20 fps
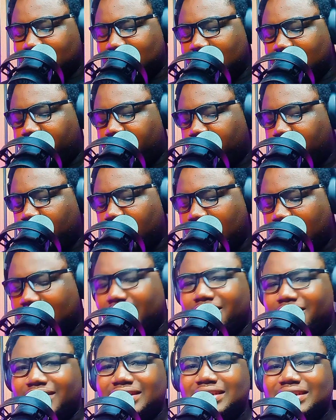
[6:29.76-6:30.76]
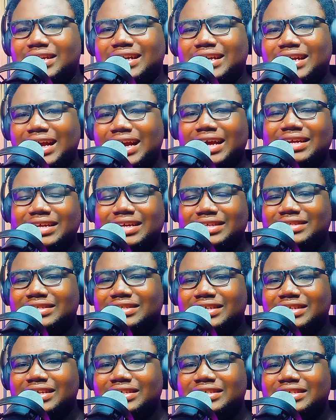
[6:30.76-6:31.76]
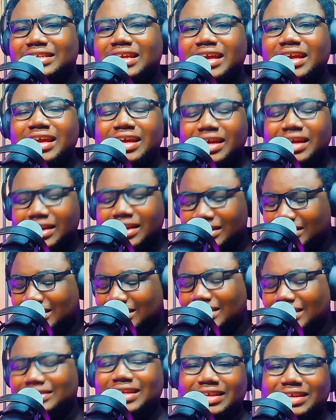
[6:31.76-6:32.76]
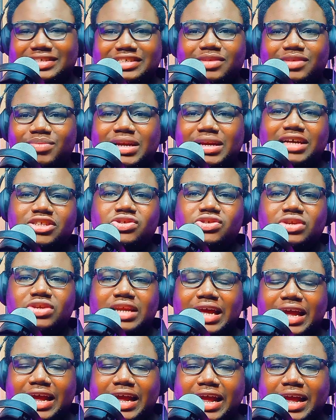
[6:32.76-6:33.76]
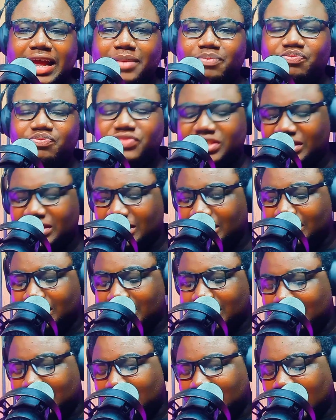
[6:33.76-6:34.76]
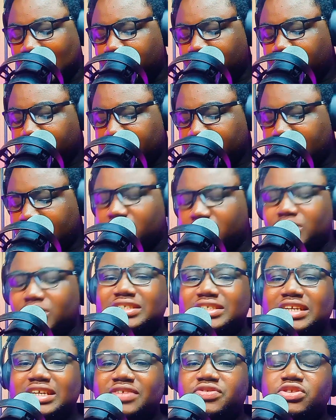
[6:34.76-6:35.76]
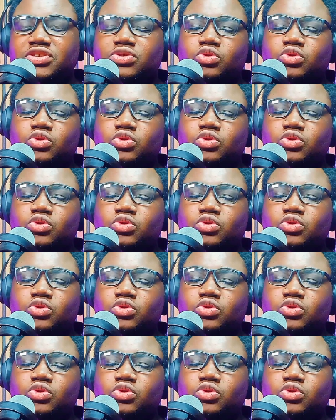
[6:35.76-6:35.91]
400 Ghana cedis data, similar to the MTN data, which gives you